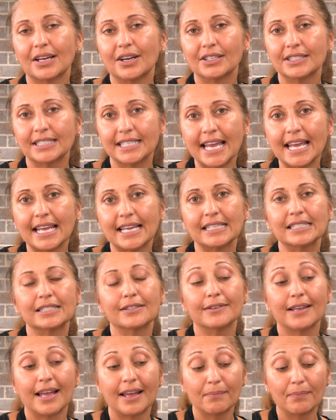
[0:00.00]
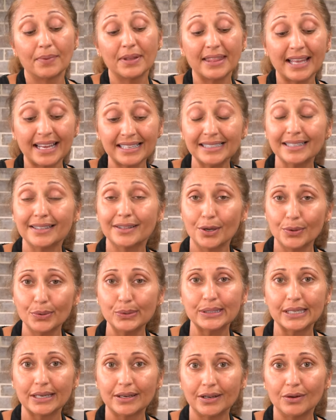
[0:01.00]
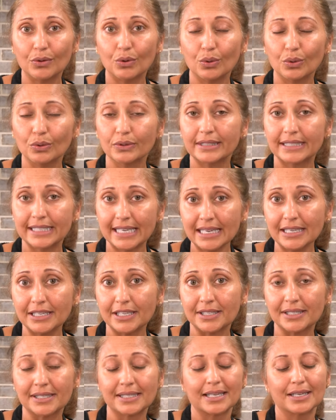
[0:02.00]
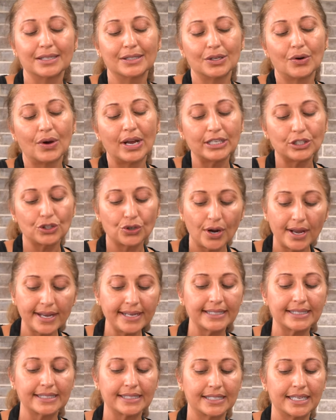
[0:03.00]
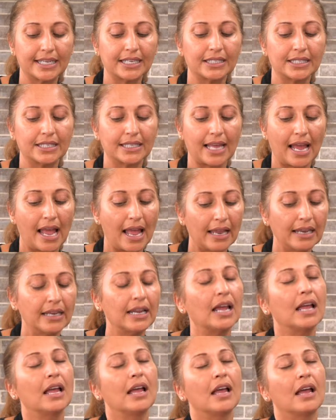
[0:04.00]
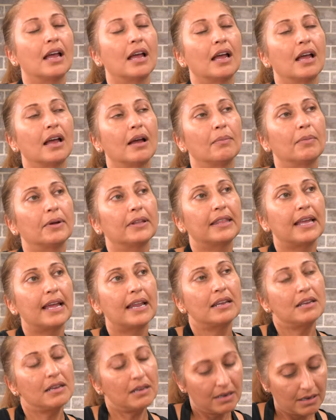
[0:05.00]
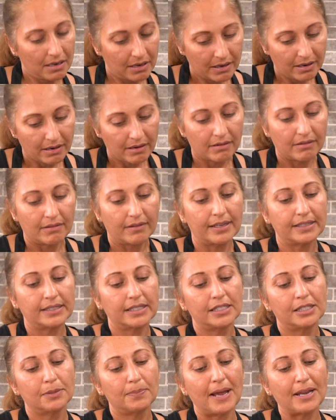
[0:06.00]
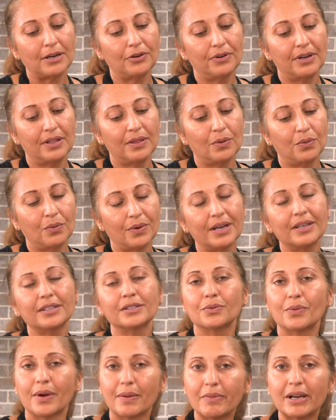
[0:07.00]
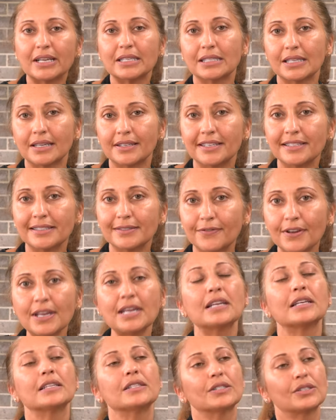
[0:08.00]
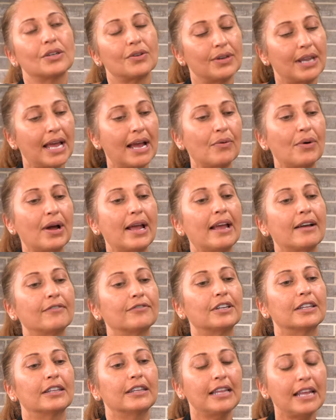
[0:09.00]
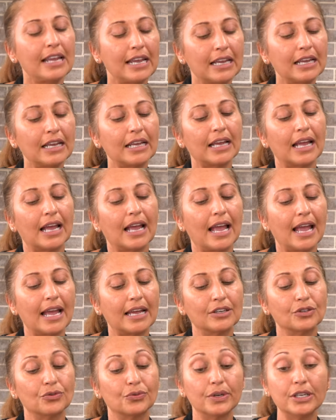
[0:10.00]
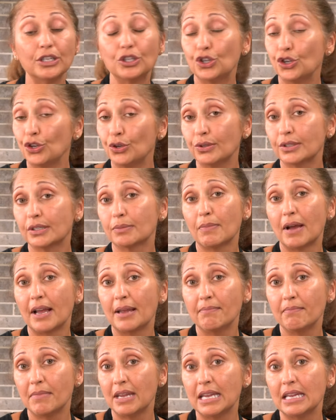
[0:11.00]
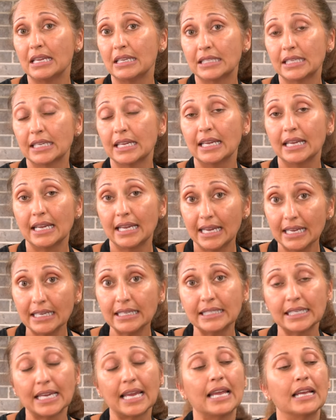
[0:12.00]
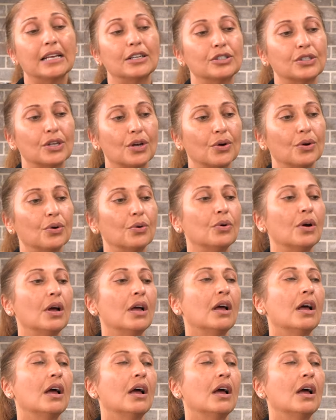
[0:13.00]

our days. But those are all dinners. So I try and stick to that. But then there's a spanner in the works where my son is vegan. So now I have to think and reduce my meat intake. So